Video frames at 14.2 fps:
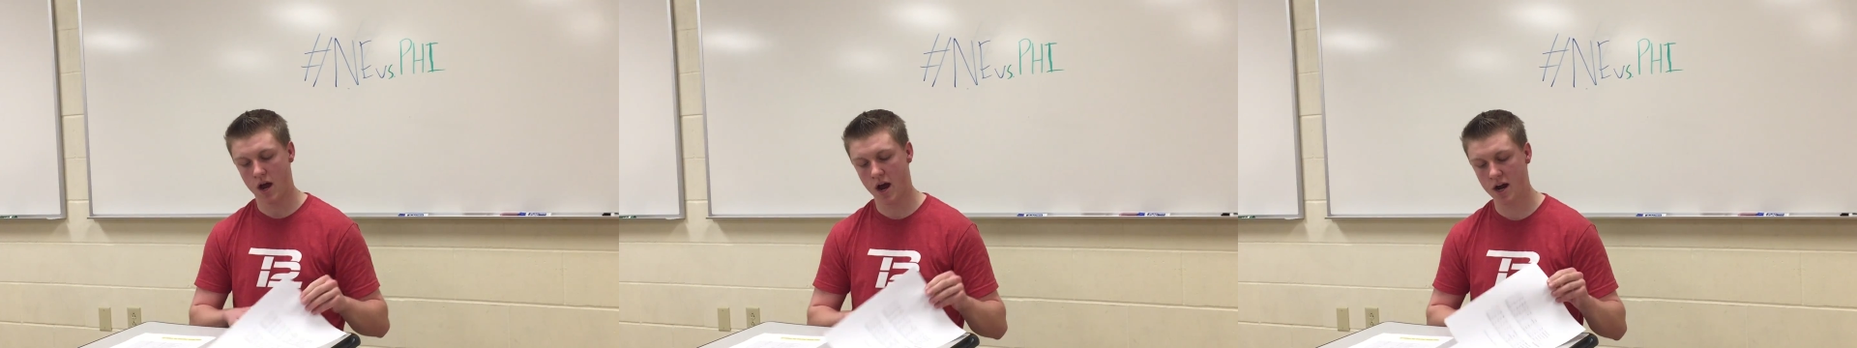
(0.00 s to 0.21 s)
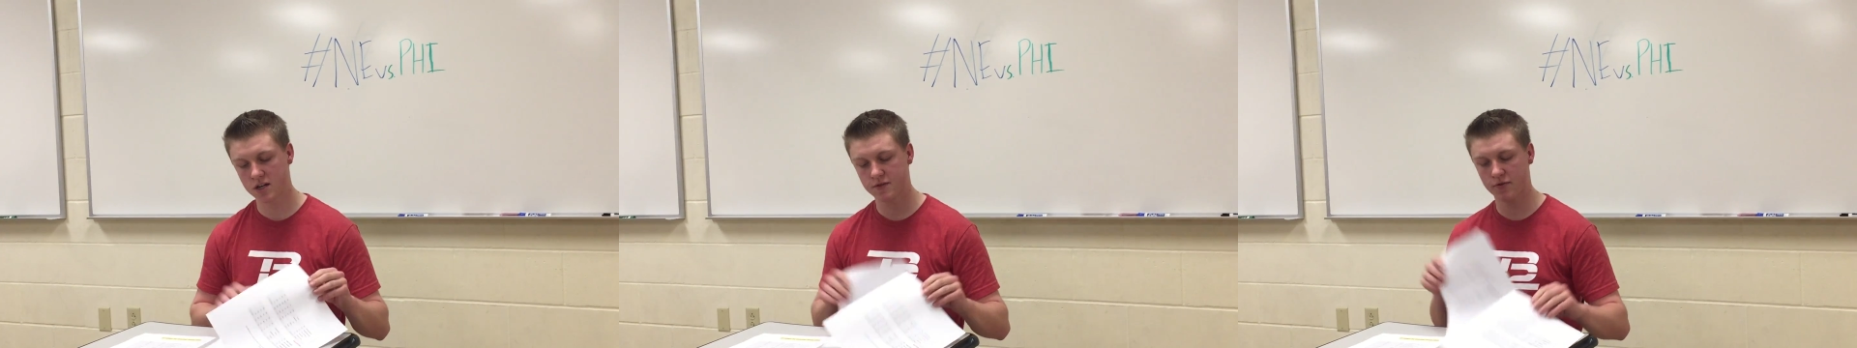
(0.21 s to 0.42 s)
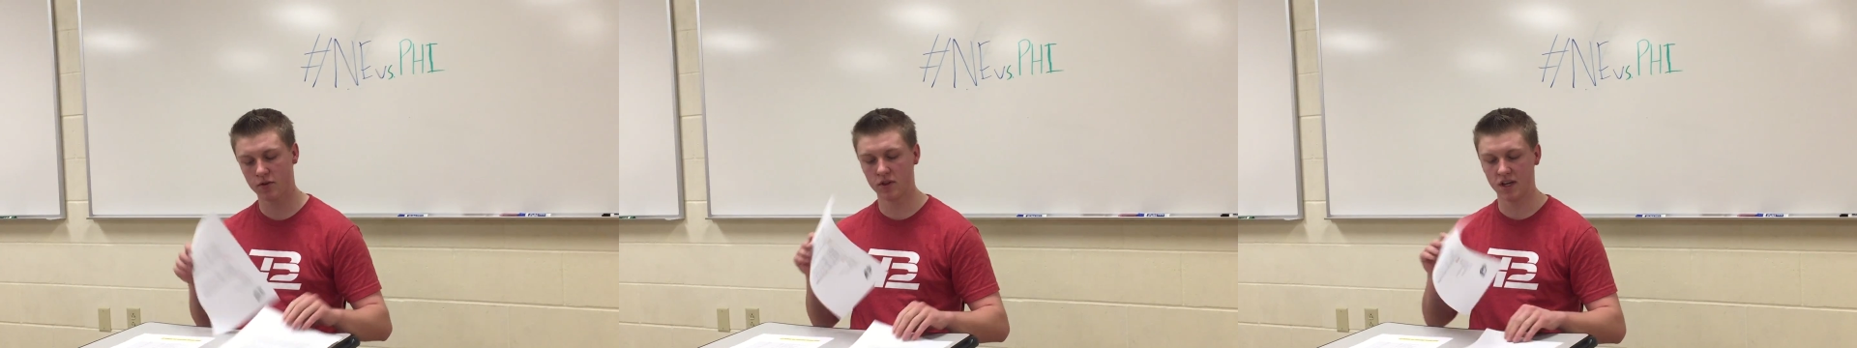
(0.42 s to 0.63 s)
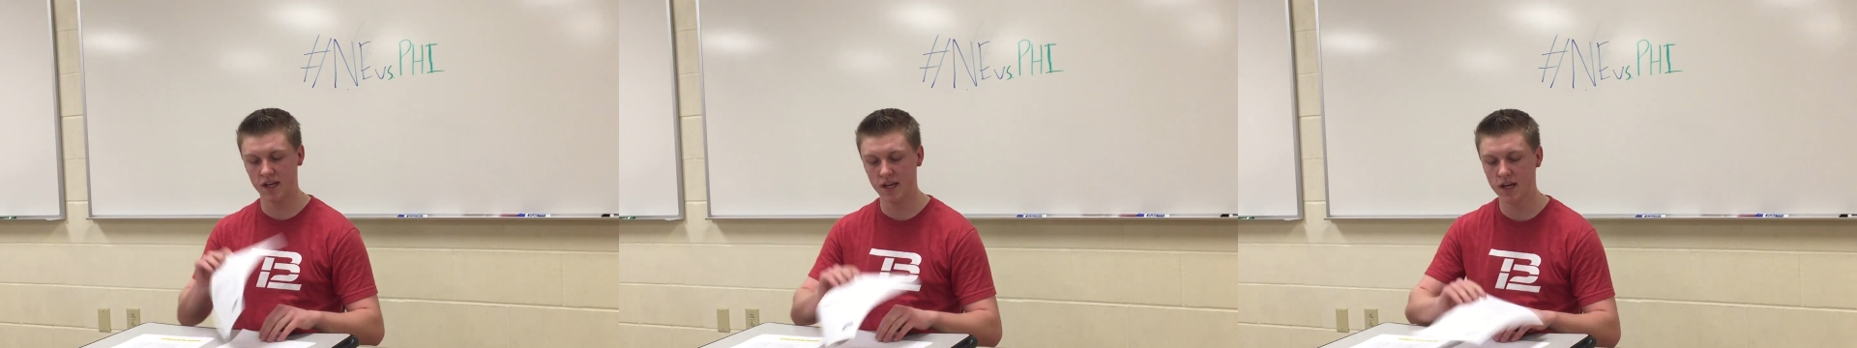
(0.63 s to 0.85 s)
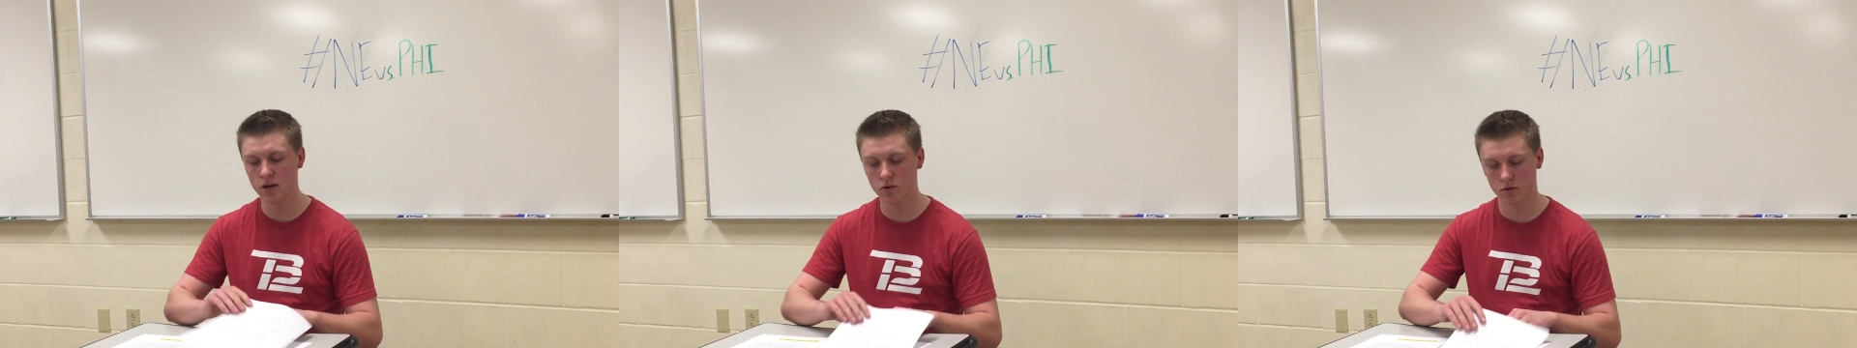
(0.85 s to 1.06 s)
As for the
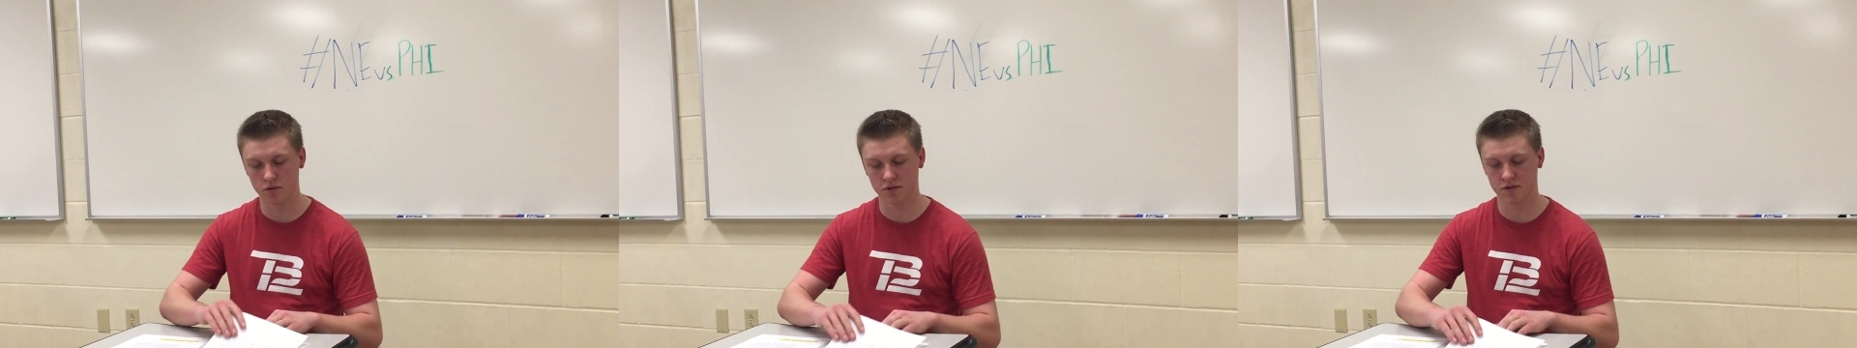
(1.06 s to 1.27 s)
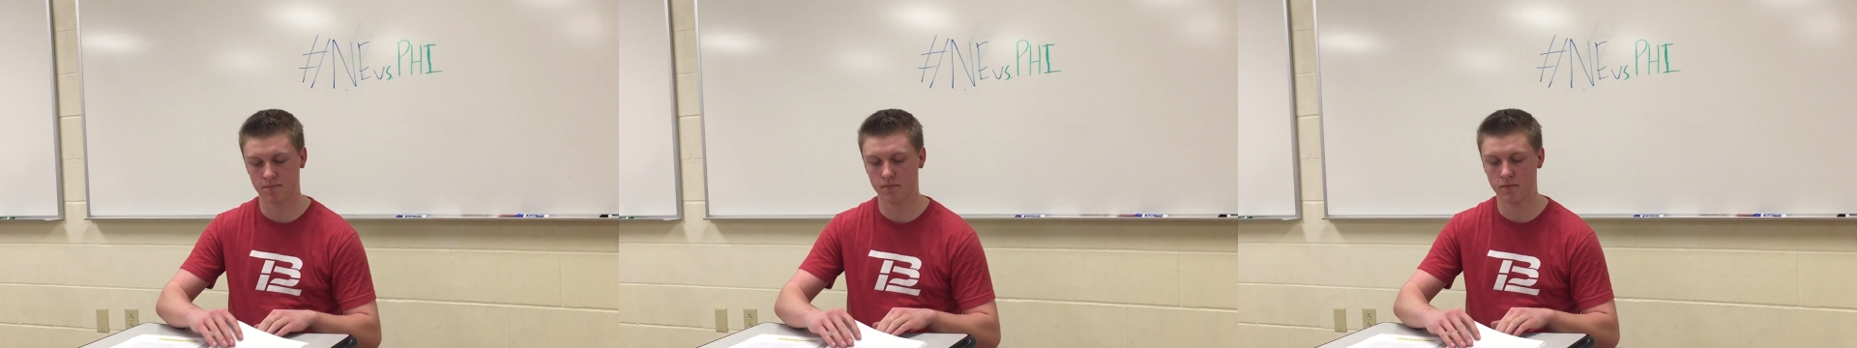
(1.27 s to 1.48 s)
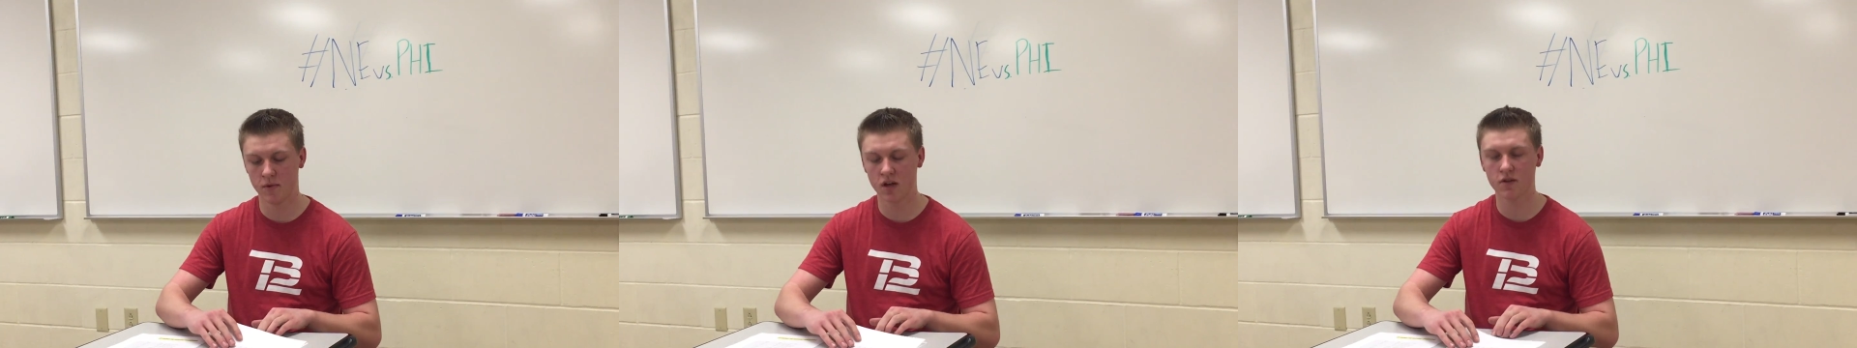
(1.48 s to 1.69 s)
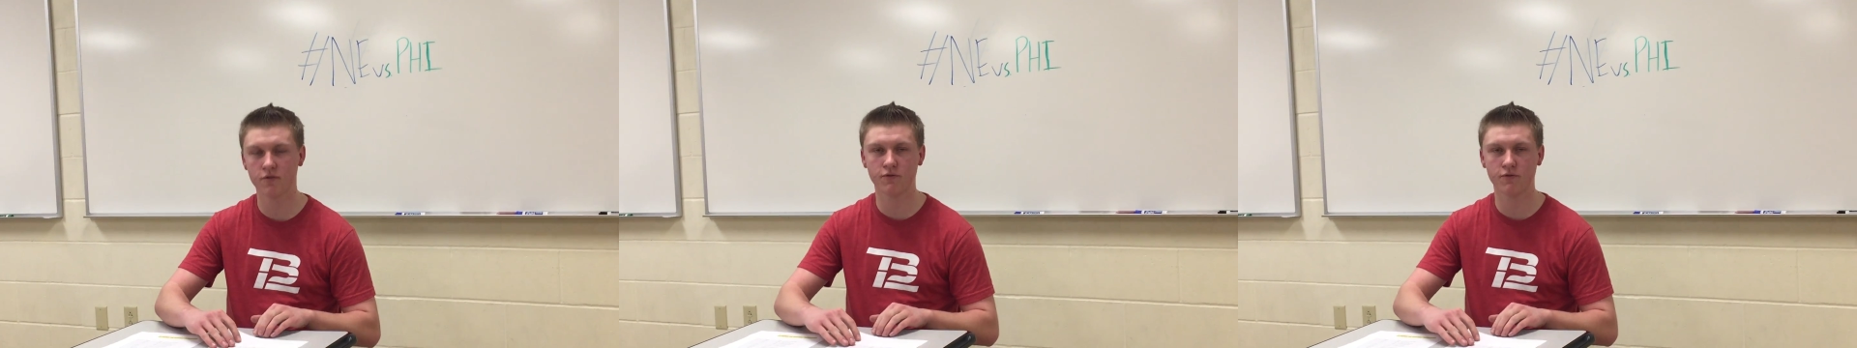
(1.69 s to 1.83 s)
Eagles, Nick